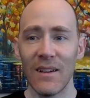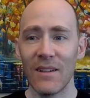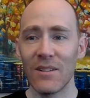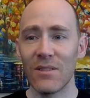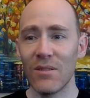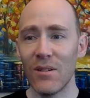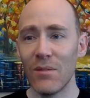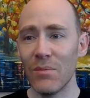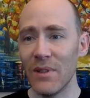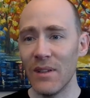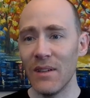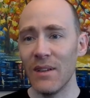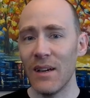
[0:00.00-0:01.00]
Uh, so I'll
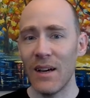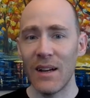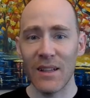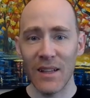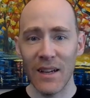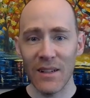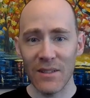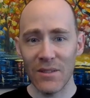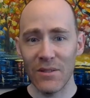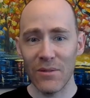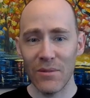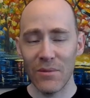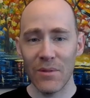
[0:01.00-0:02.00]
be adding that
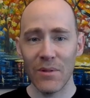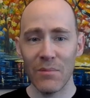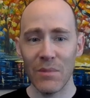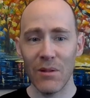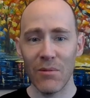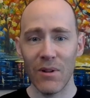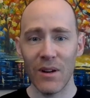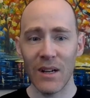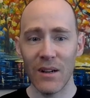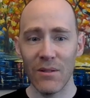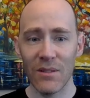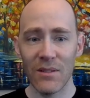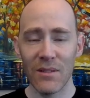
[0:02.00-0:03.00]
to my
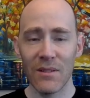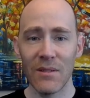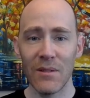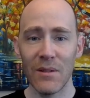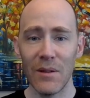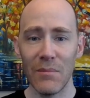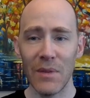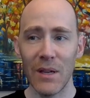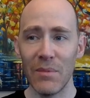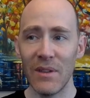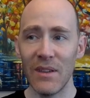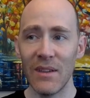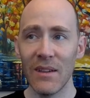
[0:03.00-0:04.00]
workouts and
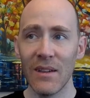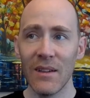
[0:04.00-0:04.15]
maybe